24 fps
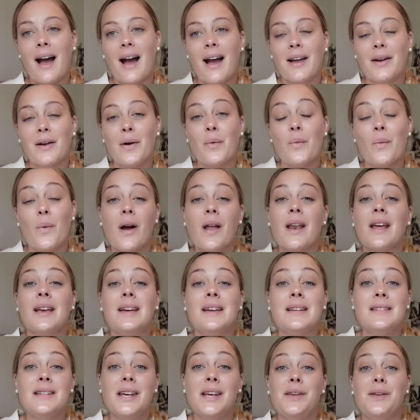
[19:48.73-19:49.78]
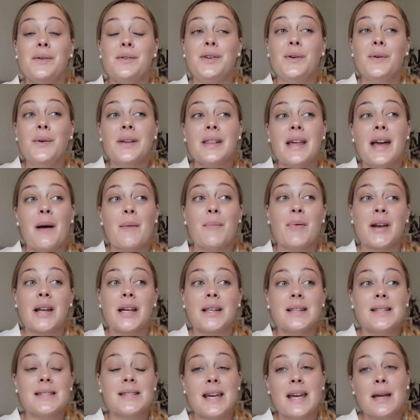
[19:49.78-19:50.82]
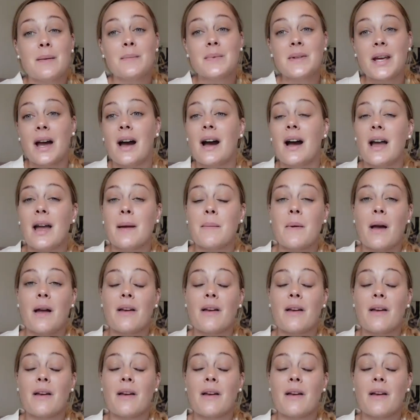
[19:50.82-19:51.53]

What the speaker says: I don't want to continue doing that, but at the same time,